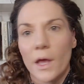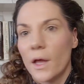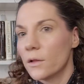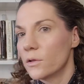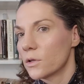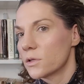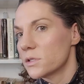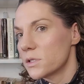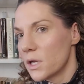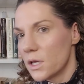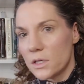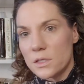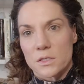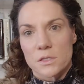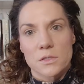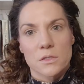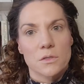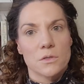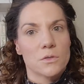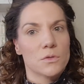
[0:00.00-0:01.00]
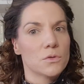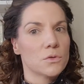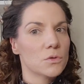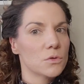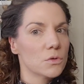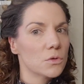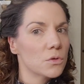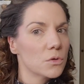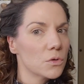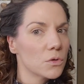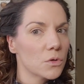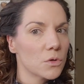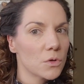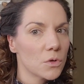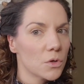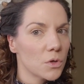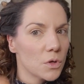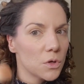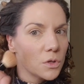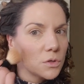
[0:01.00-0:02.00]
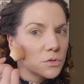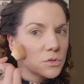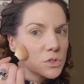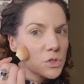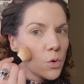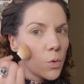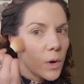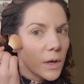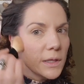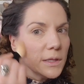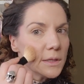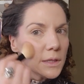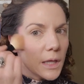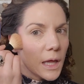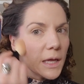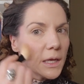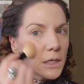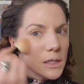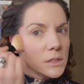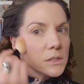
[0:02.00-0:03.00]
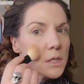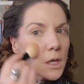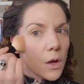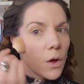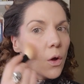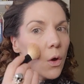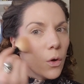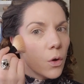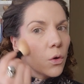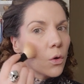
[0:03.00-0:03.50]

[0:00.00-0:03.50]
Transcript: Yeah, it looks nice. It's quite light